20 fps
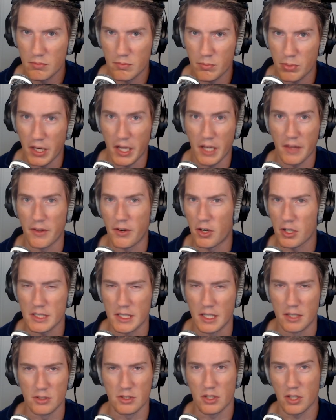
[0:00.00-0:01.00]
playing the
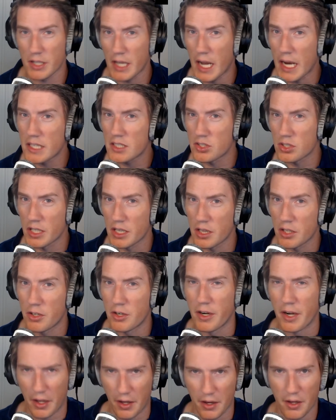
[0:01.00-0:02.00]
auction house. You're not actually
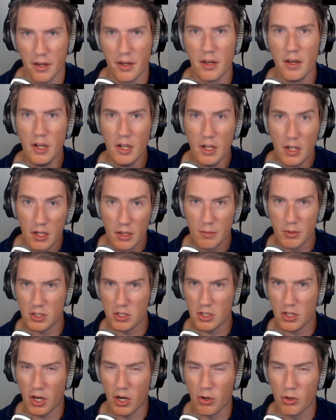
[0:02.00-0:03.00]
learning,
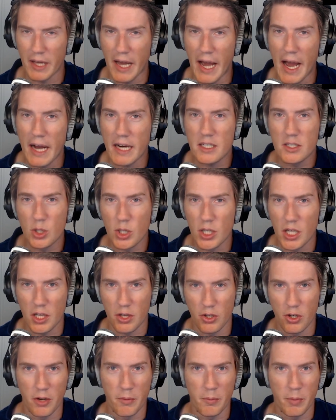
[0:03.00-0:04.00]
because you can only actually
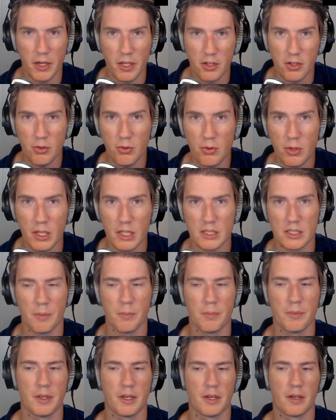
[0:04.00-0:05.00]
learn by doing
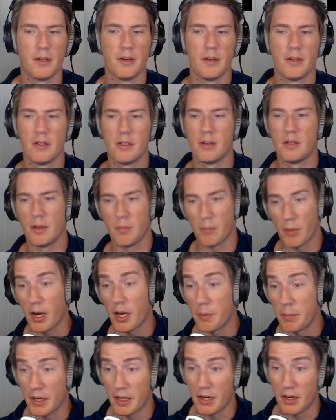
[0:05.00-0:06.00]
something, in my
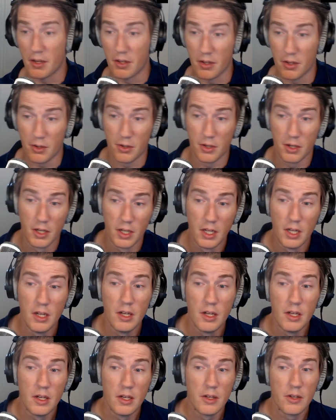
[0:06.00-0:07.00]
opinion, though.
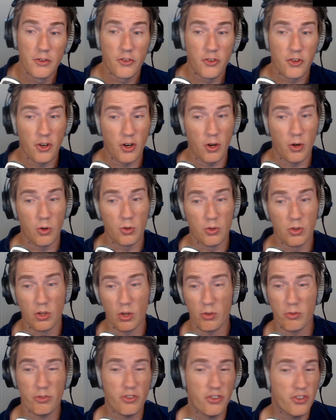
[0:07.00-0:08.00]
So
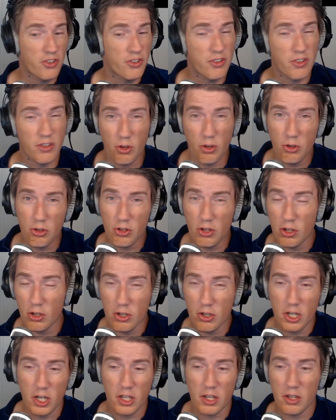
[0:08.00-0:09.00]
don't don't
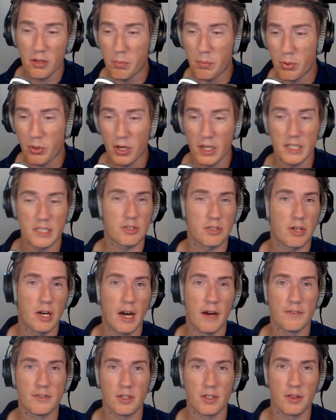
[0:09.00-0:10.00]
look at the price
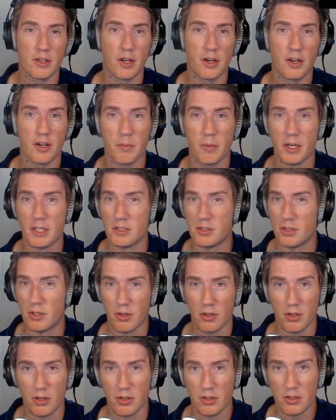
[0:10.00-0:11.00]
graphs on the Undermine
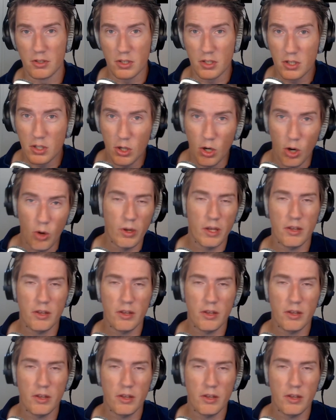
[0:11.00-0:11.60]
Journal go